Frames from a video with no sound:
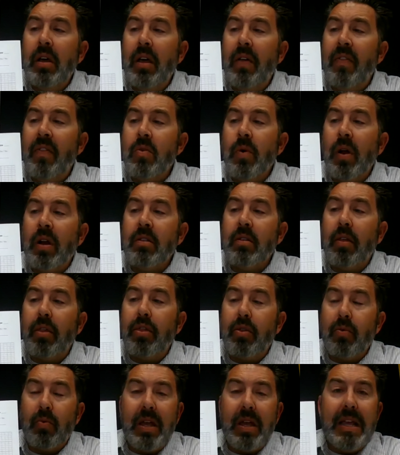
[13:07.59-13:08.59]
And then you run into
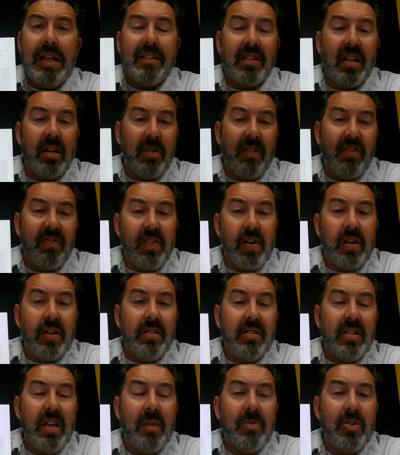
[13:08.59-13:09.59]
3 is going to be
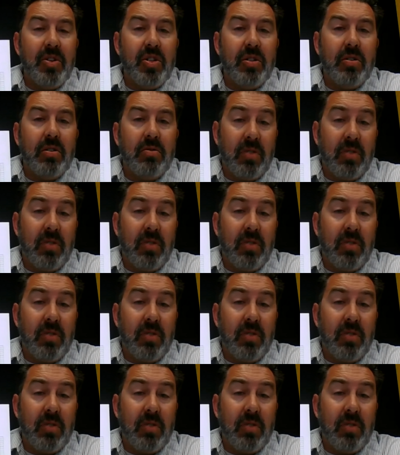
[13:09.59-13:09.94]
fungus damage.